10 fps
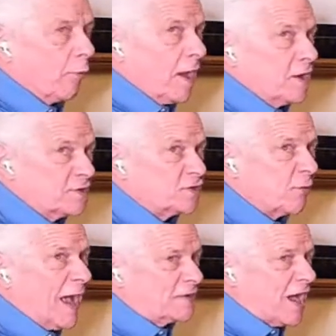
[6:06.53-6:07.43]
Praises
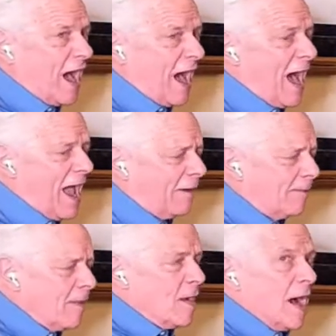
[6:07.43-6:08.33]
rise high
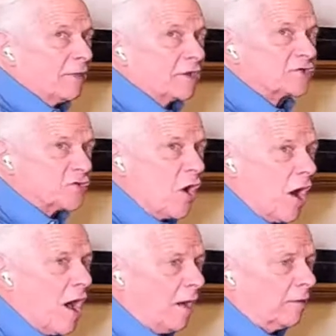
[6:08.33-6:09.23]
on the
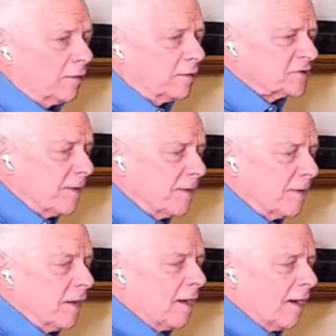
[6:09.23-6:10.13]
songs
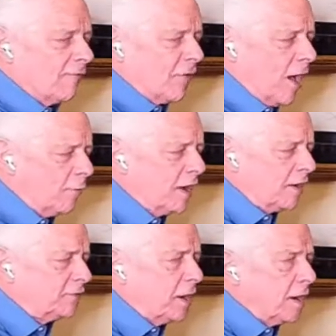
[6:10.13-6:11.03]
of the
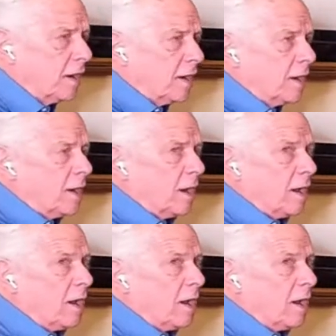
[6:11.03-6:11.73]
redeemed.